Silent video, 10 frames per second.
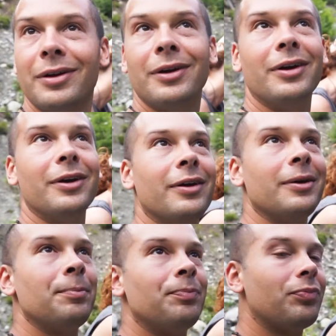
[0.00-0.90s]

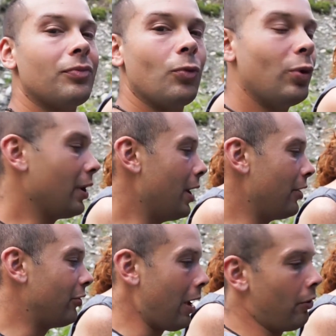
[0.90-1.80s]
We're going to
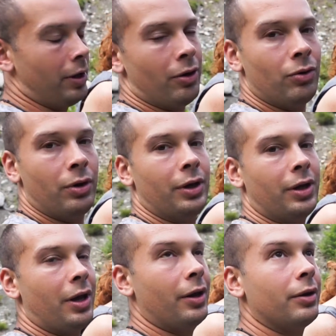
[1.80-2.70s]
head downhill
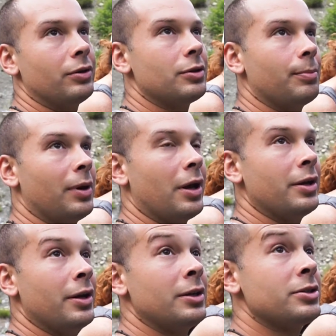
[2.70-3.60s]
again to play
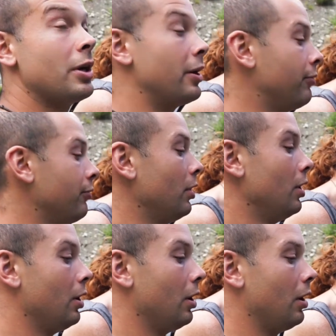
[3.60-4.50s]
it safe,
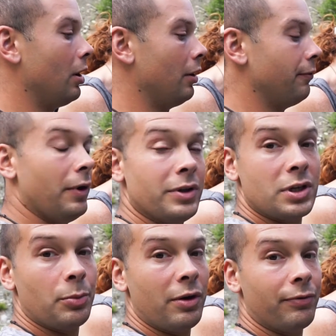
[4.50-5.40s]
find
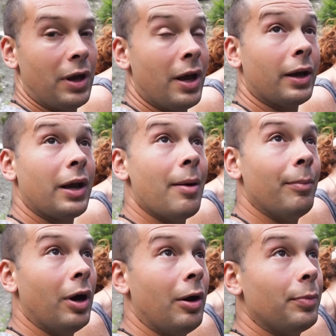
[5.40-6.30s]
somewhere flat,
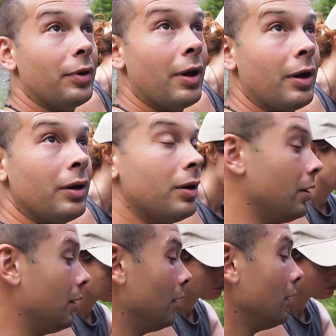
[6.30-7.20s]
camp up, and then
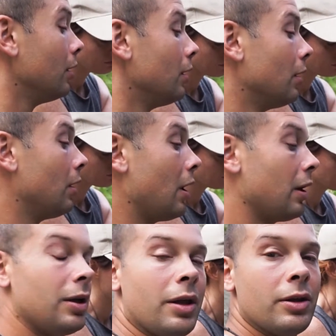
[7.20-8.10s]

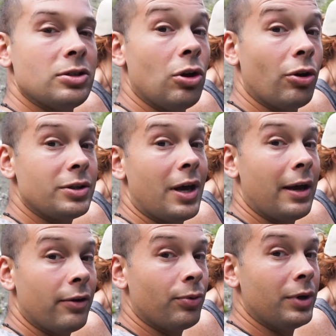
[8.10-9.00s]
get this looked
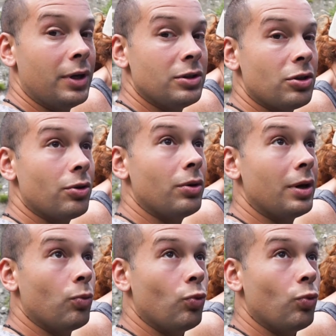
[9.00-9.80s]
at if we need to in